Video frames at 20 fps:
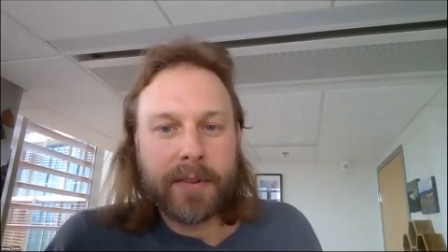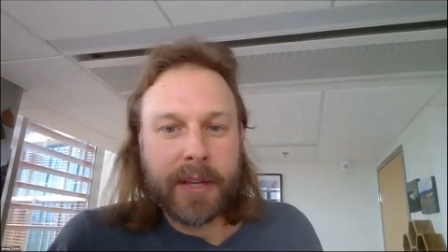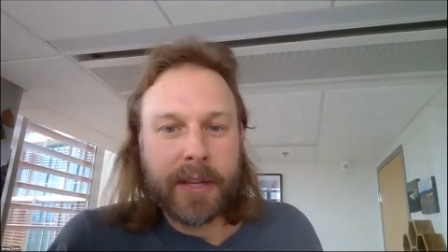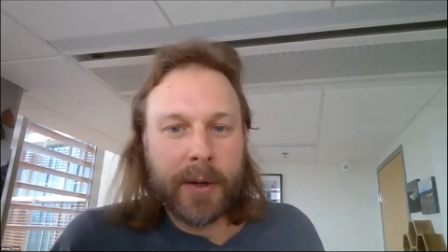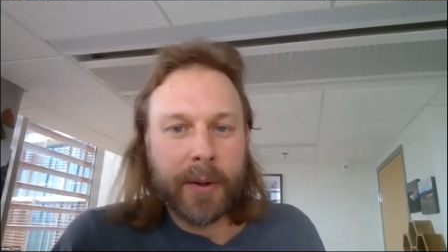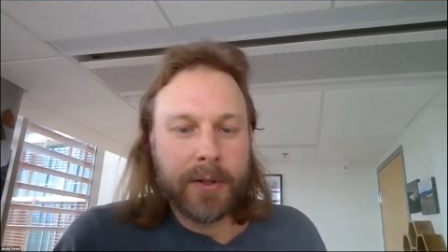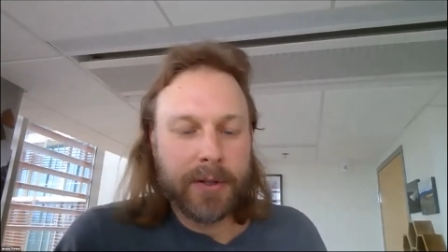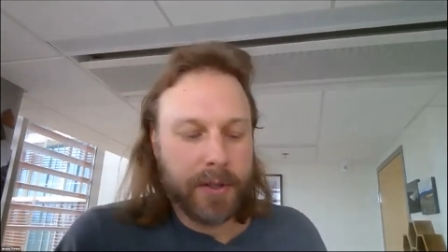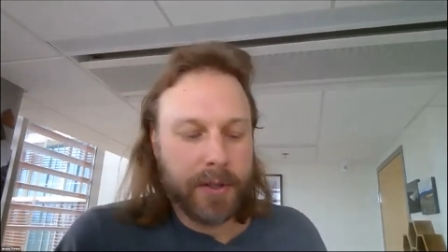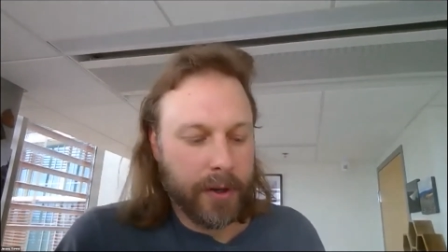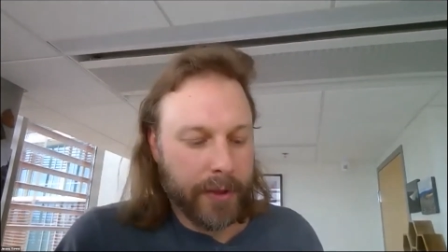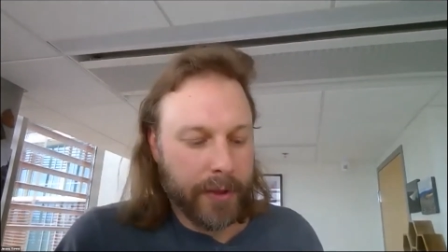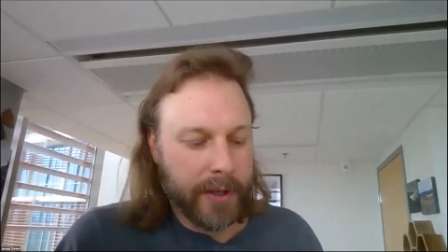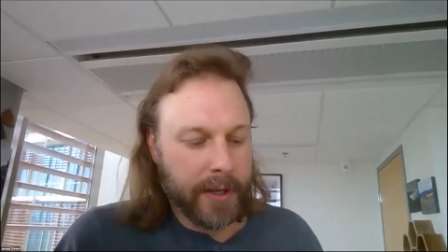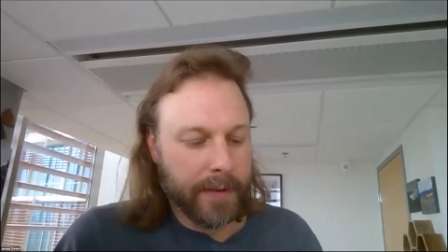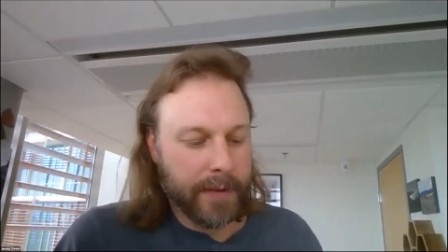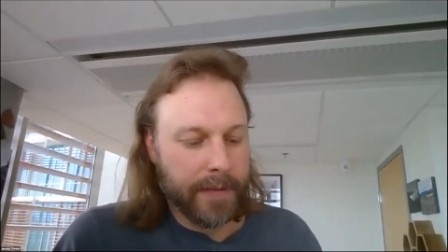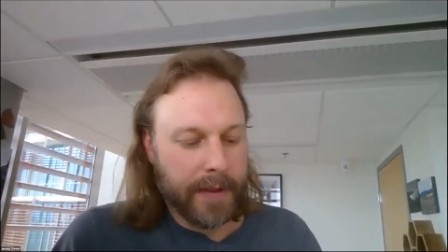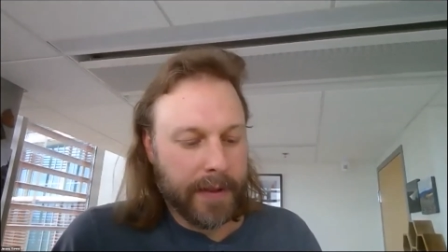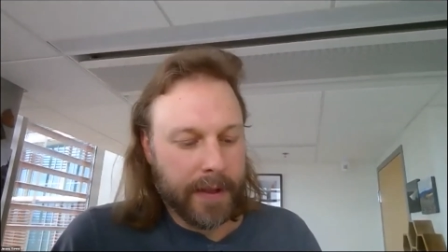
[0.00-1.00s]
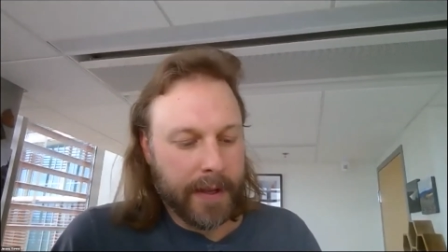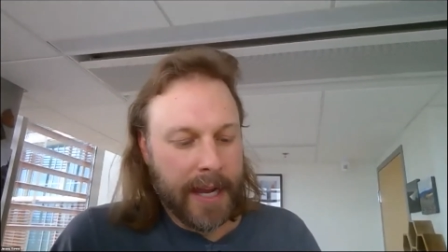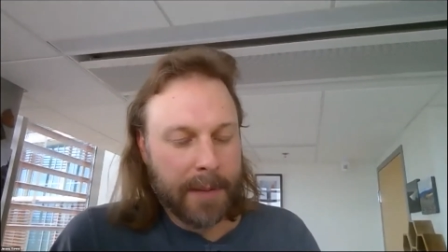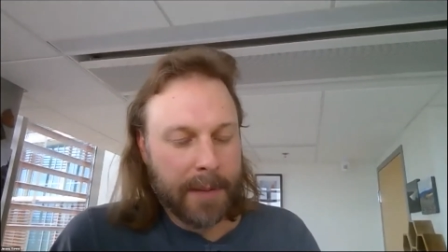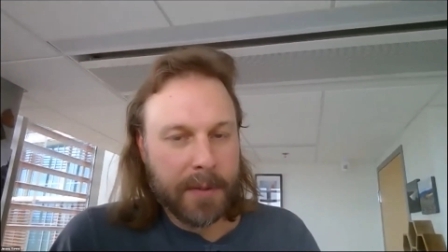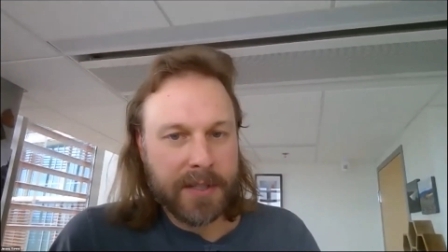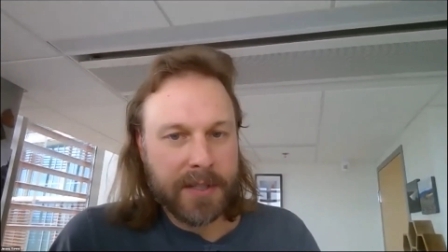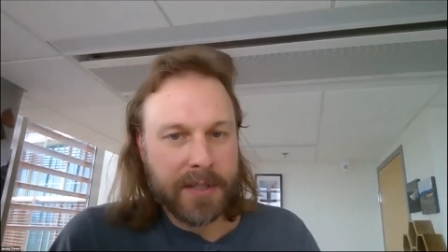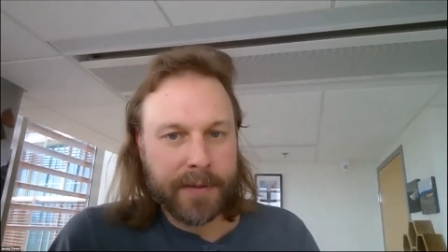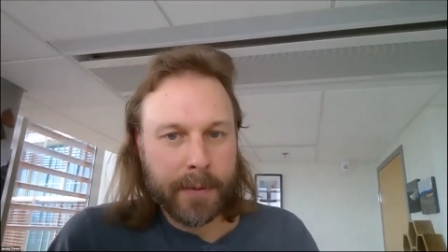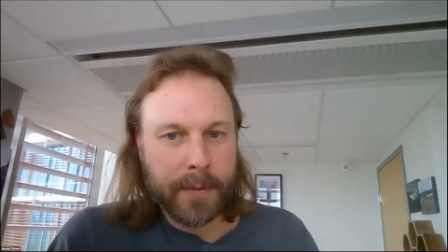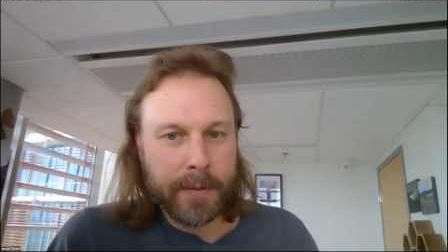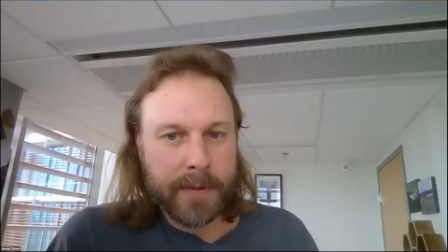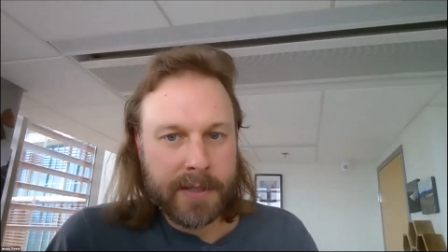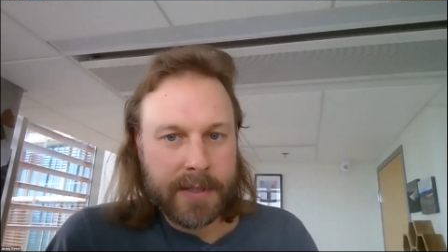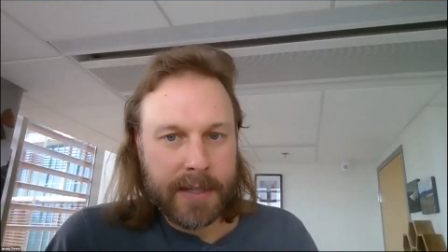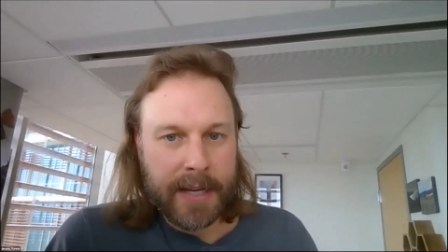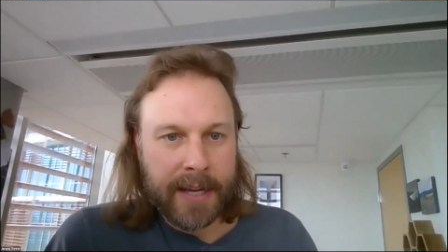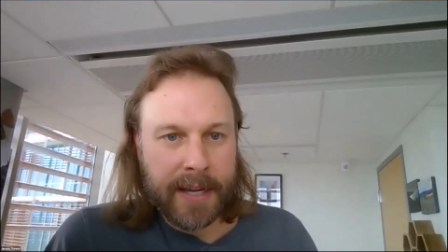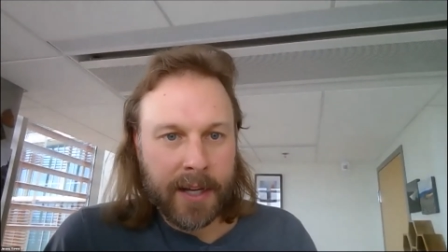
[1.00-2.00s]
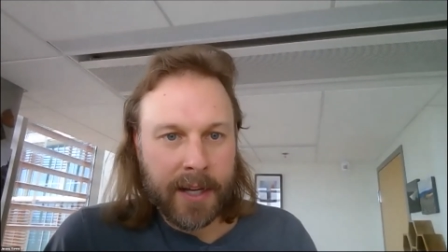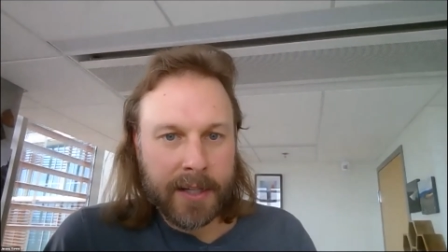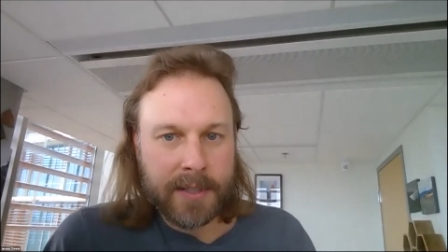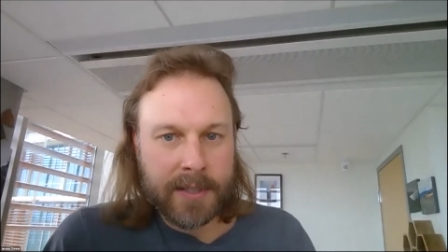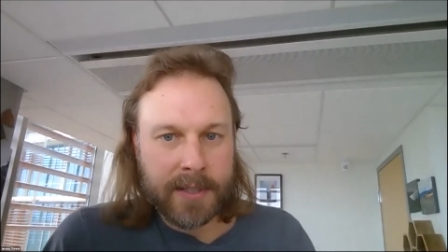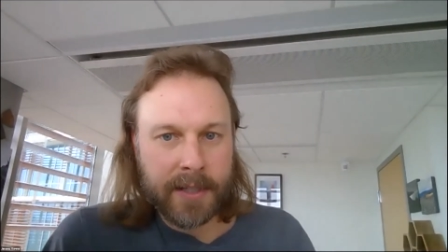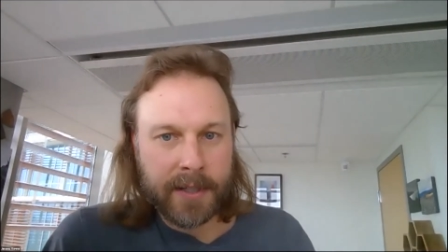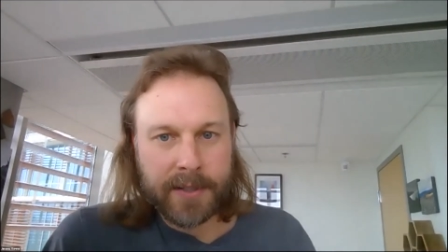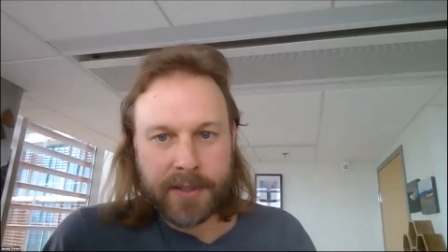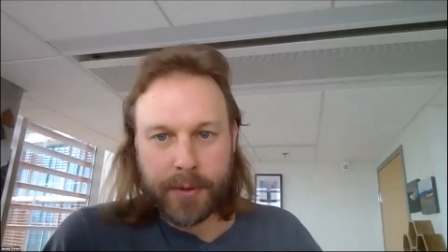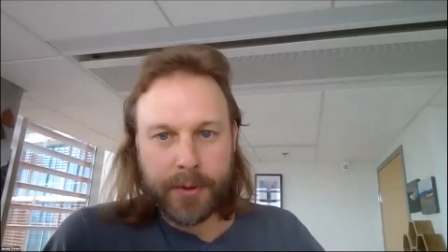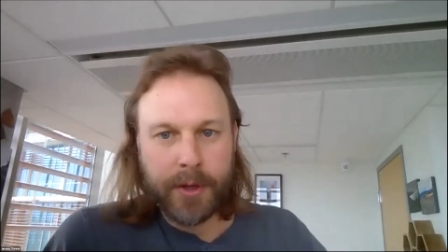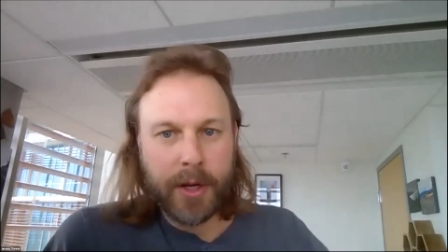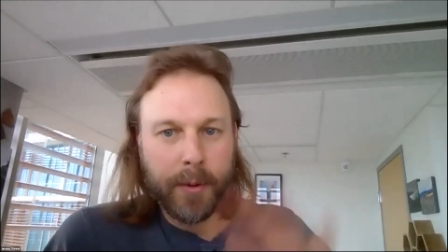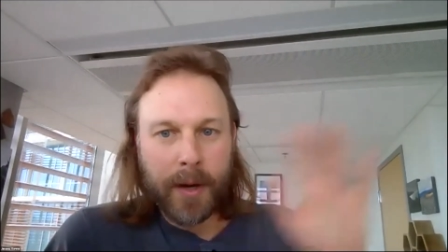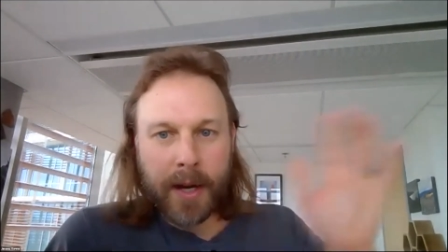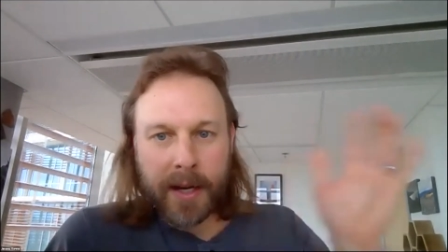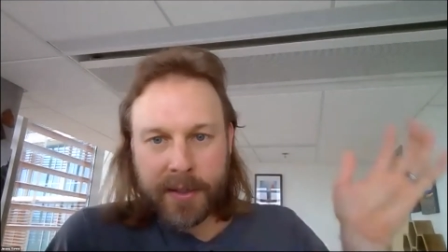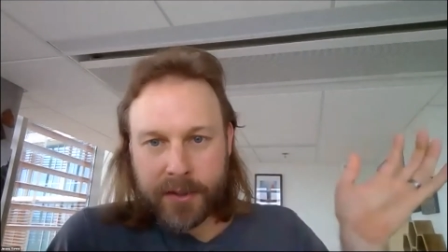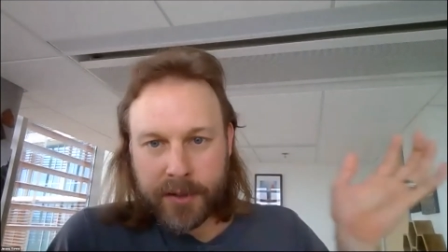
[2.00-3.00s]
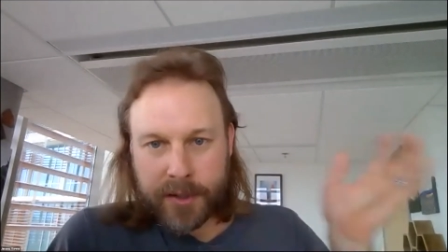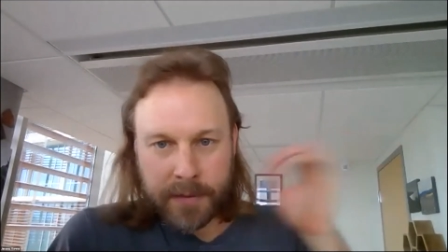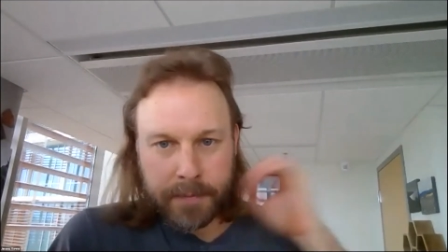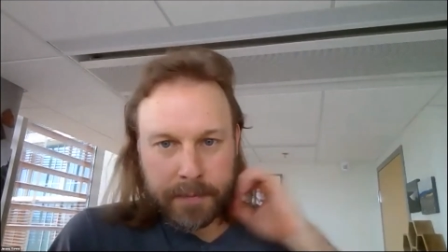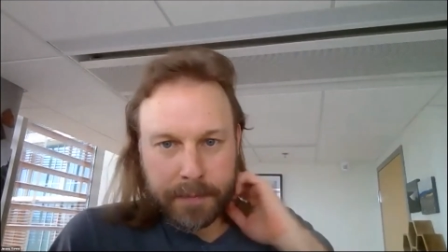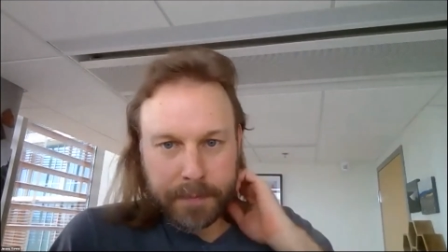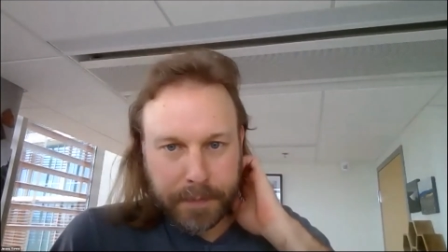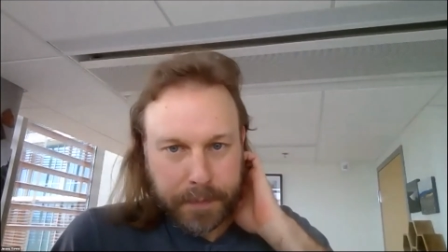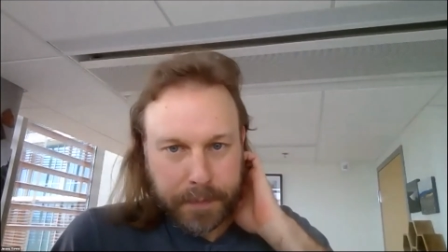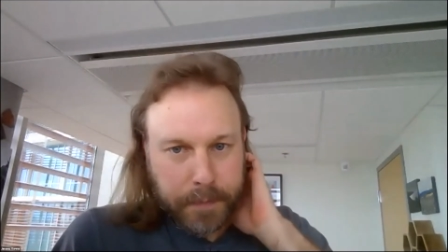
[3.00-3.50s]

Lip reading: the ocean or the atmosphere was anoxic, so no oxygen.